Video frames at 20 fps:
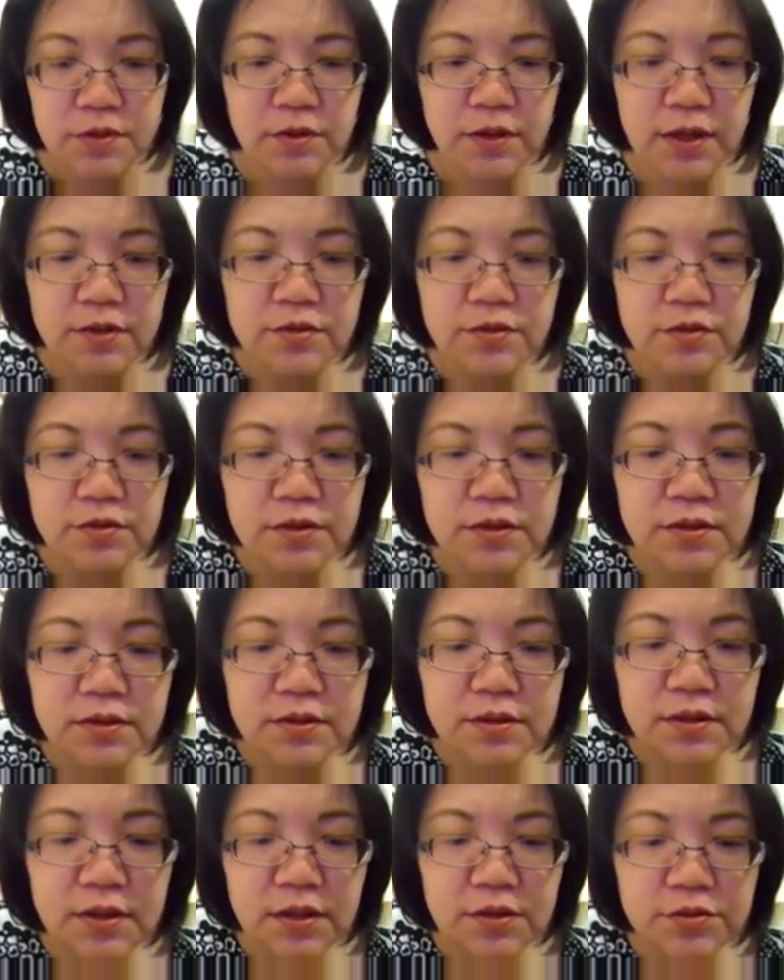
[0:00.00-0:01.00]
Okay, so
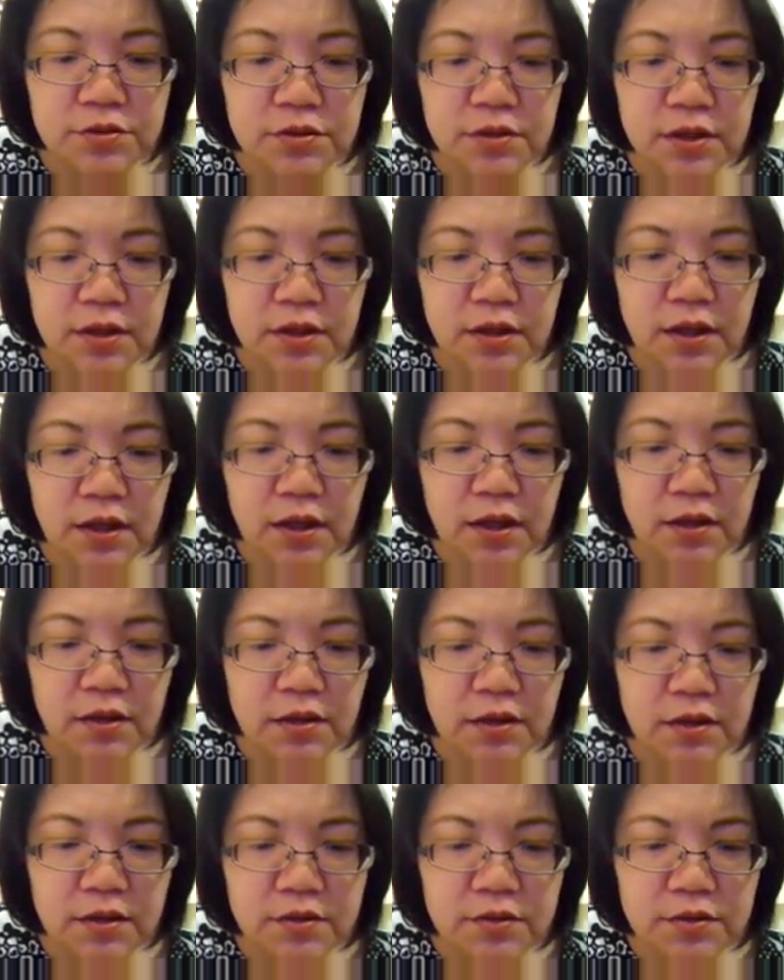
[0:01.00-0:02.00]
this is actually an
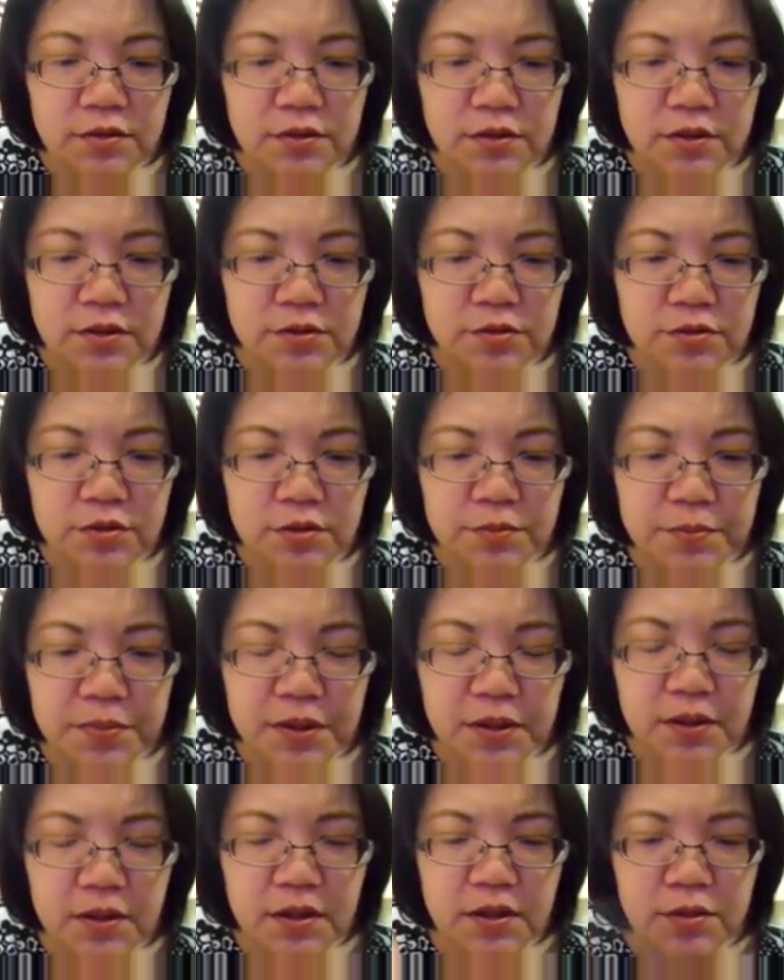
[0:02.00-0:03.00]
error, so this should
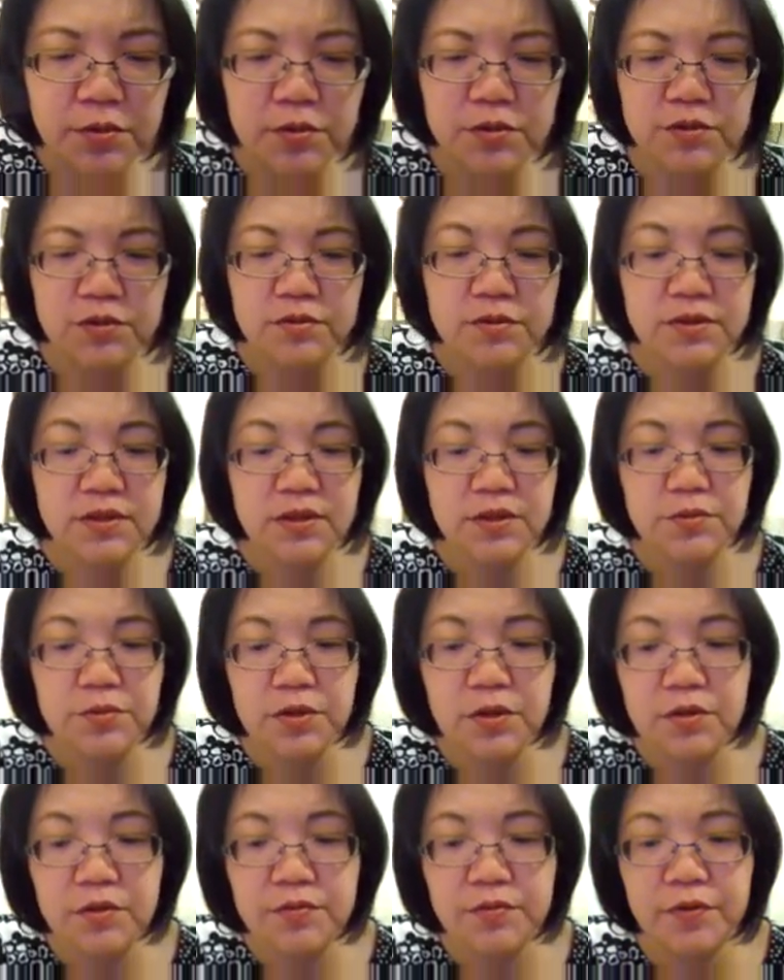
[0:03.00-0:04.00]
be equal to
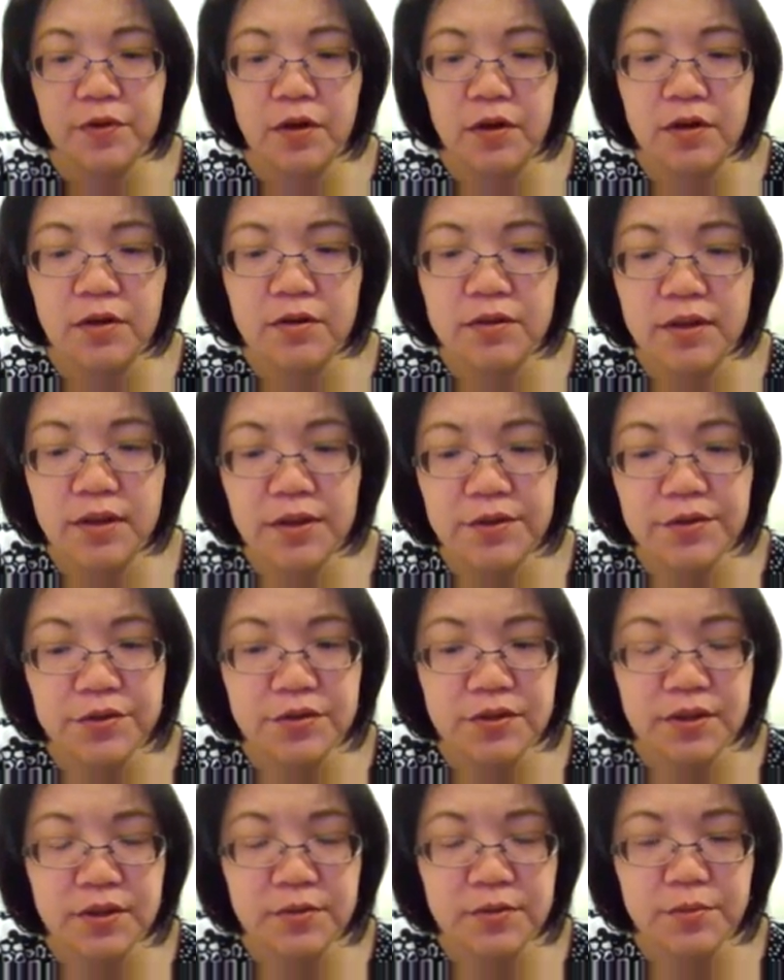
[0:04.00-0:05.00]
0 for all the
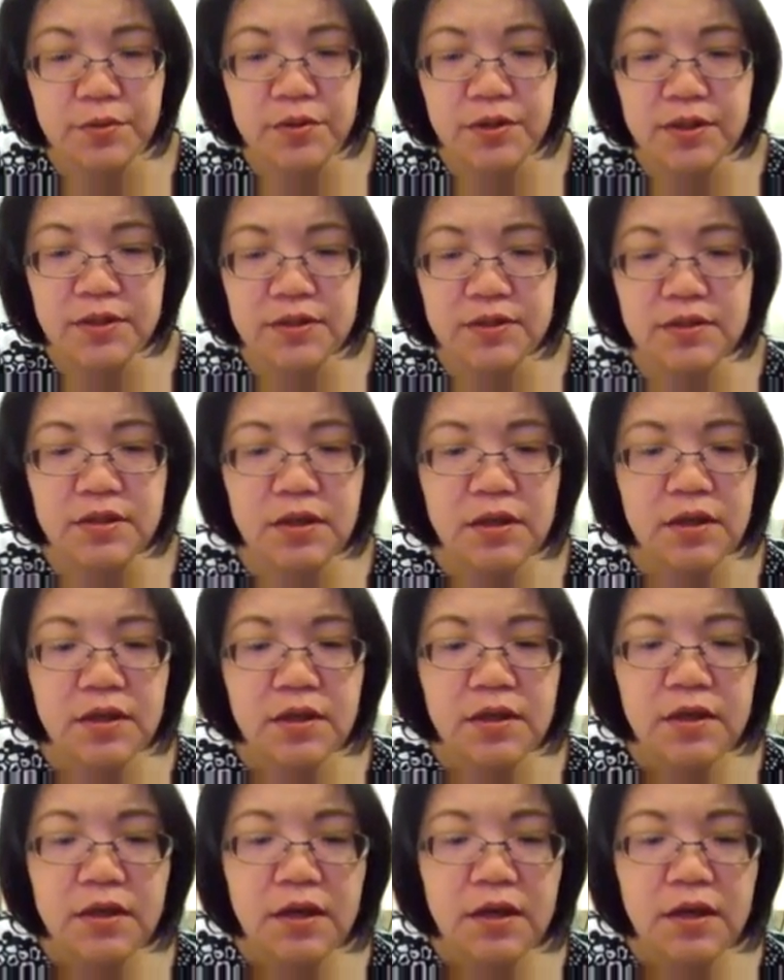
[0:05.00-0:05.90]
other data points.